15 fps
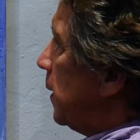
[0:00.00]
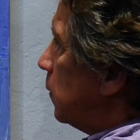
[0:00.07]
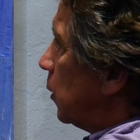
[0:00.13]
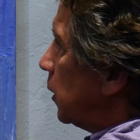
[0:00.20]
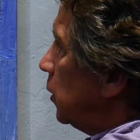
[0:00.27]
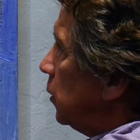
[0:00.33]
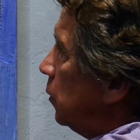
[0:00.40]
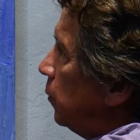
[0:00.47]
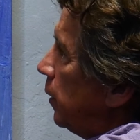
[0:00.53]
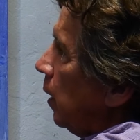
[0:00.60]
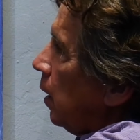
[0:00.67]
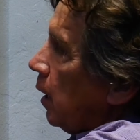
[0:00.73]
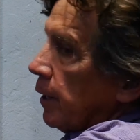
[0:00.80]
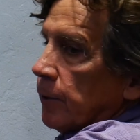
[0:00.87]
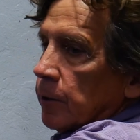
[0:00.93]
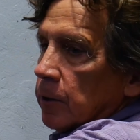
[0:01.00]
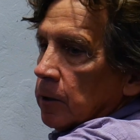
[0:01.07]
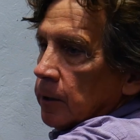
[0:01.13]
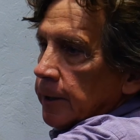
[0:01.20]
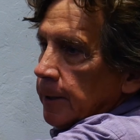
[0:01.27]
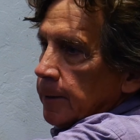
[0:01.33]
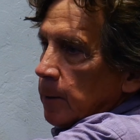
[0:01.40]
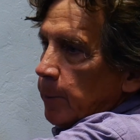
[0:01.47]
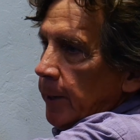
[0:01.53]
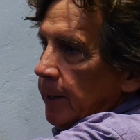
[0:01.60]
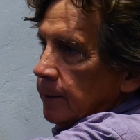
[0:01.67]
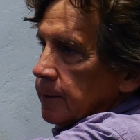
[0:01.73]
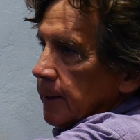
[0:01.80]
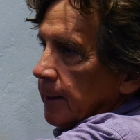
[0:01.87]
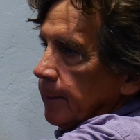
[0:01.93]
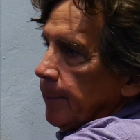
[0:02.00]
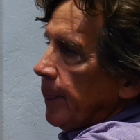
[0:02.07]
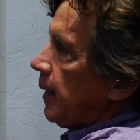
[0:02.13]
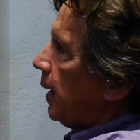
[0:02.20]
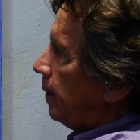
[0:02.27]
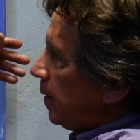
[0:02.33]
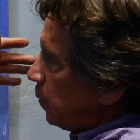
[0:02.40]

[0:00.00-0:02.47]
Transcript: that were glued on early in the painting and